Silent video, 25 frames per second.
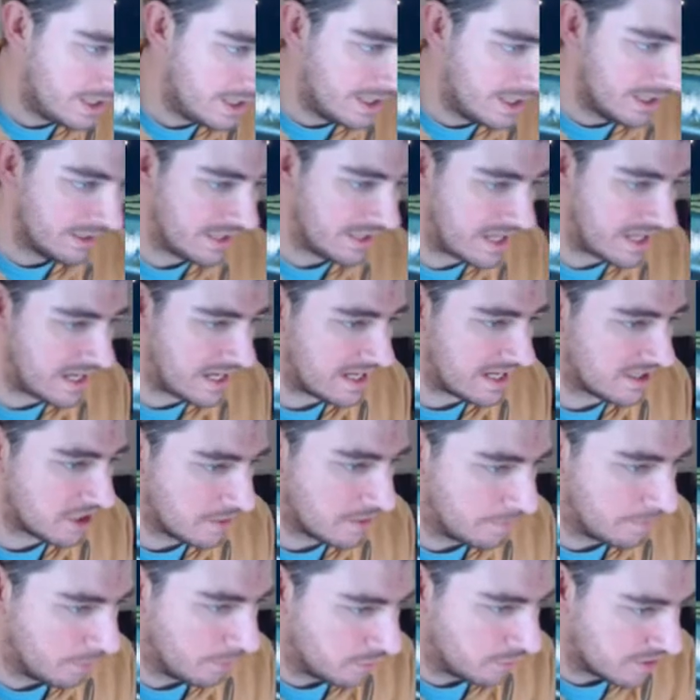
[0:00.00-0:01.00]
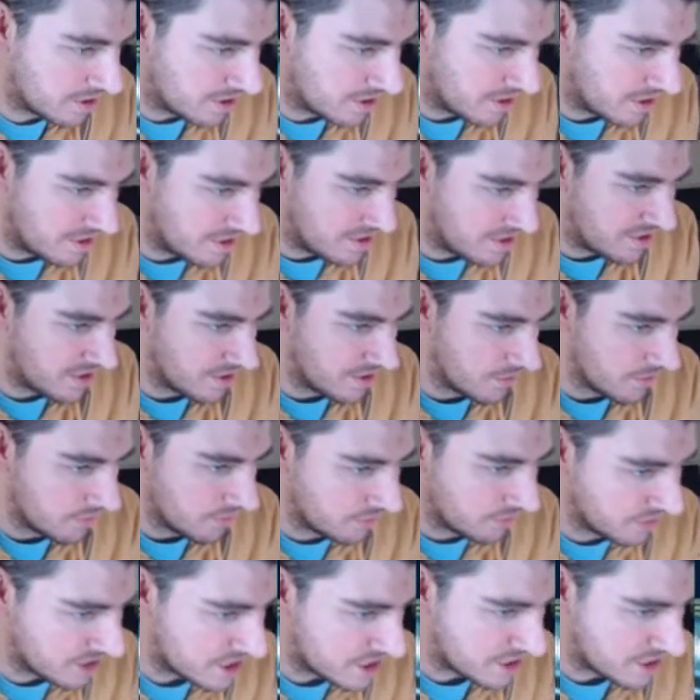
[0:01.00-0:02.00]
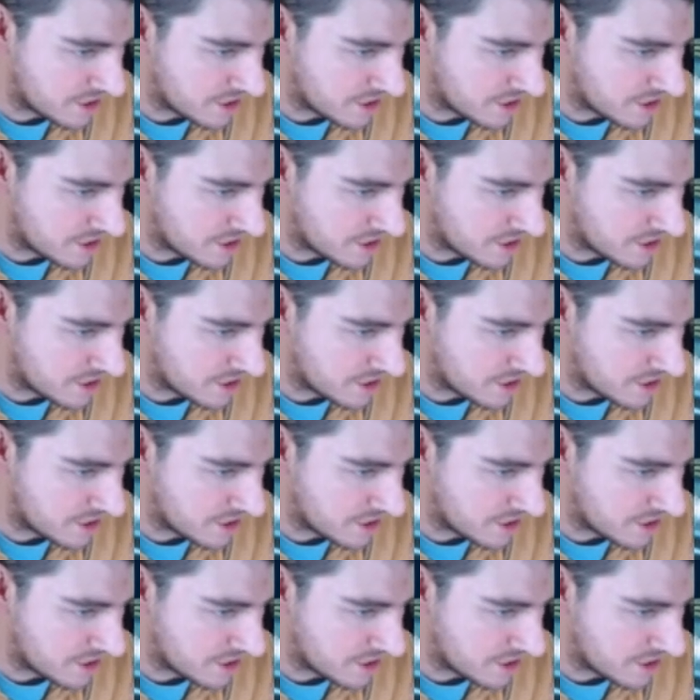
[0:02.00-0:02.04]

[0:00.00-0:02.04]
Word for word: These are the bonuses for each